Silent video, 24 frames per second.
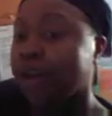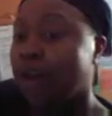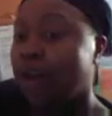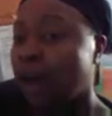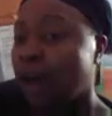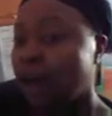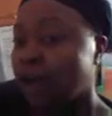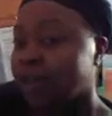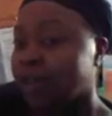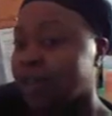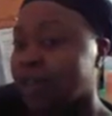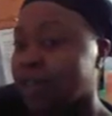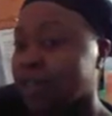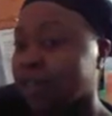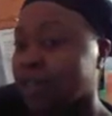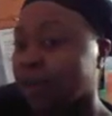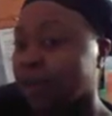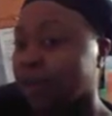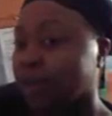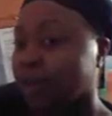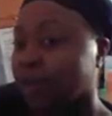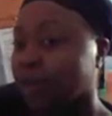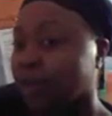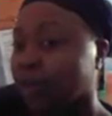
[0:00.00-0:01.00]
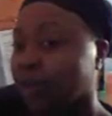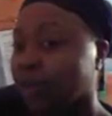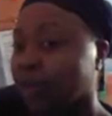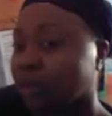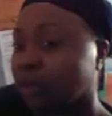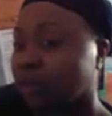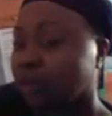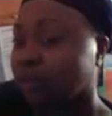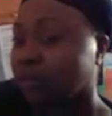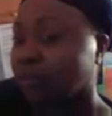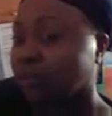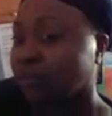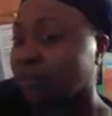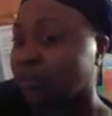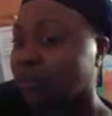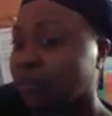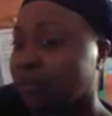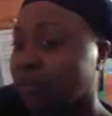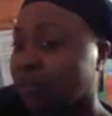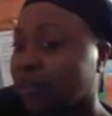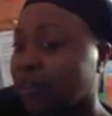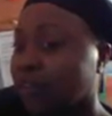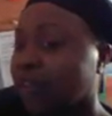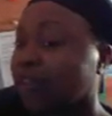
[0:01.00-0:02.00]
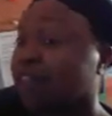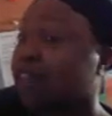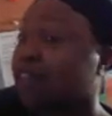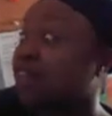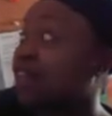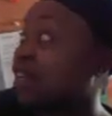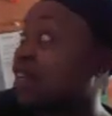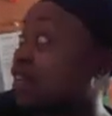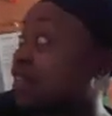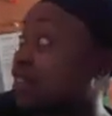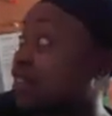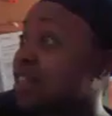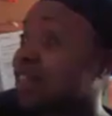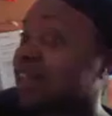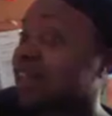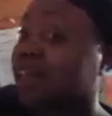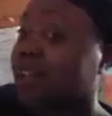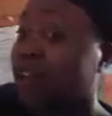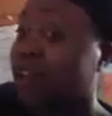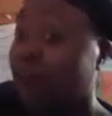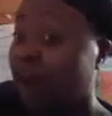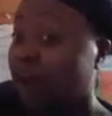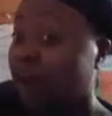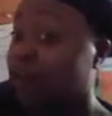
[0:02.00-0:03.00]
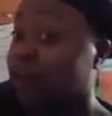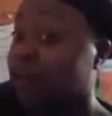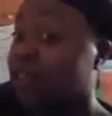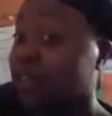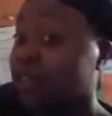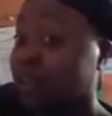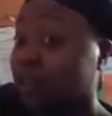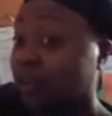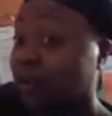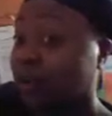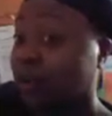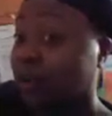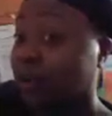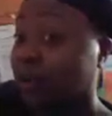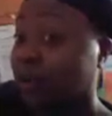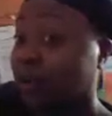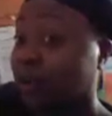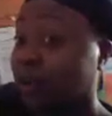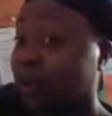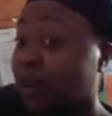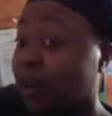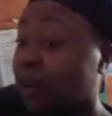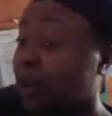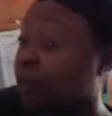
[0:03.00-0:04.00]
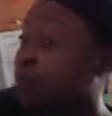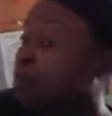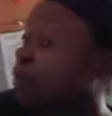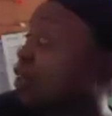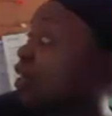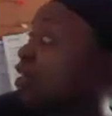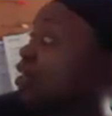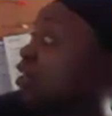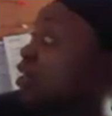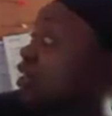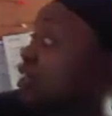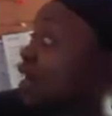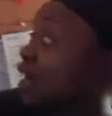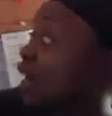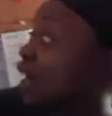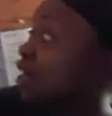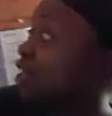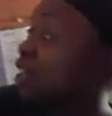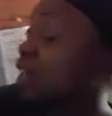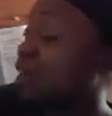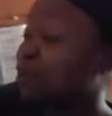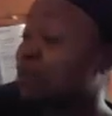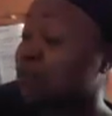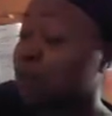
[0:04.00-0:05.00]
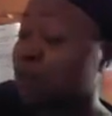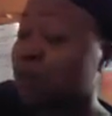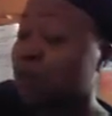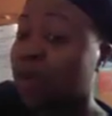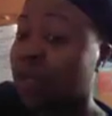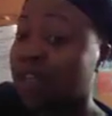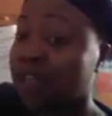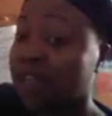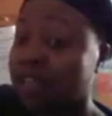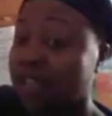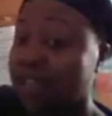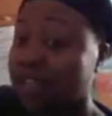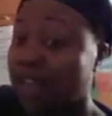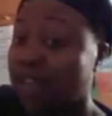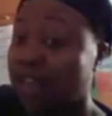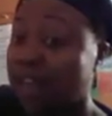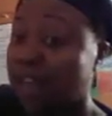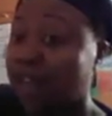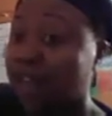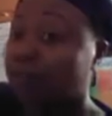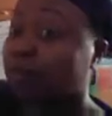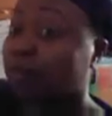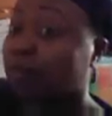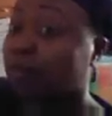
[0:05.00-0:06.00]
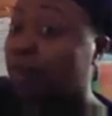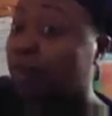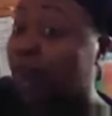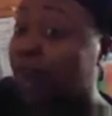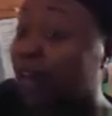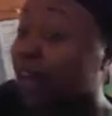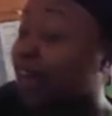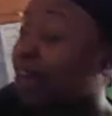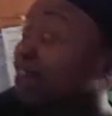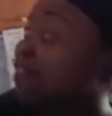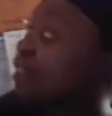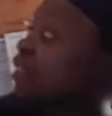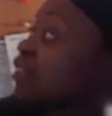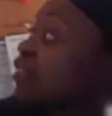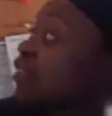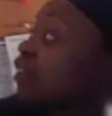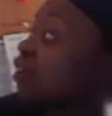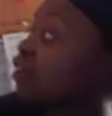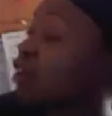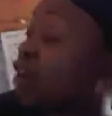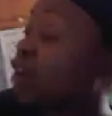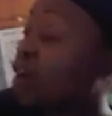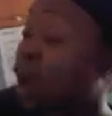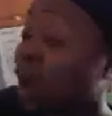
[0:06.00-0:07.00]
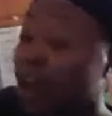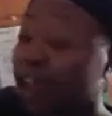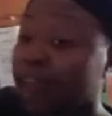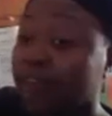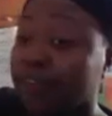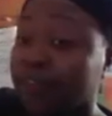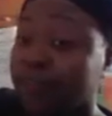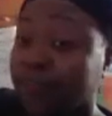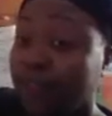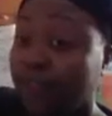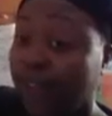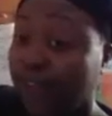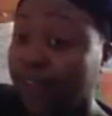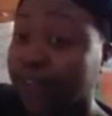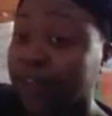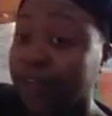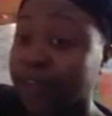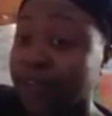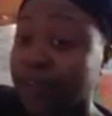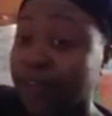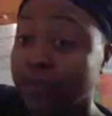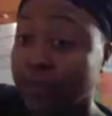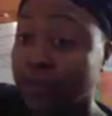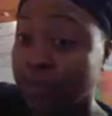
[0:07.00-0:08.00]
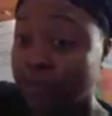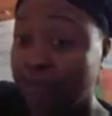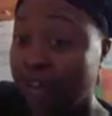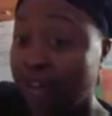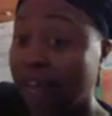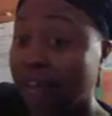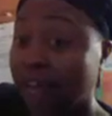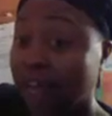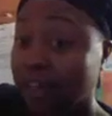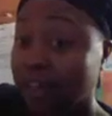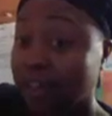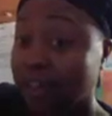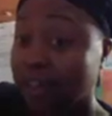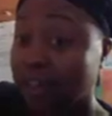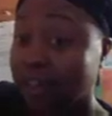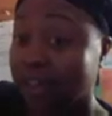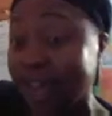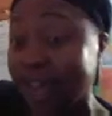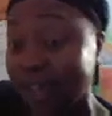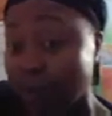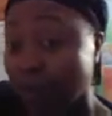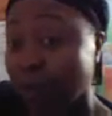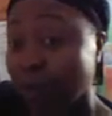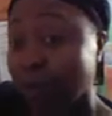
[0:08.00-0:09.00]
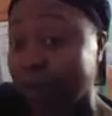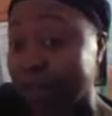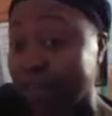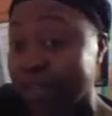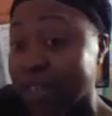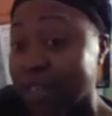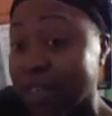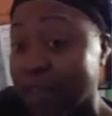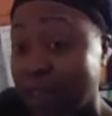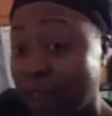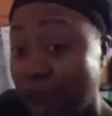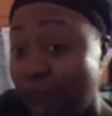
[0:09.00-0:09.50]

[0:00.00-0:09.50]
composite number? It is a composite number because 9 times 1 is 9, but there are other factors for 9. That's what makes it a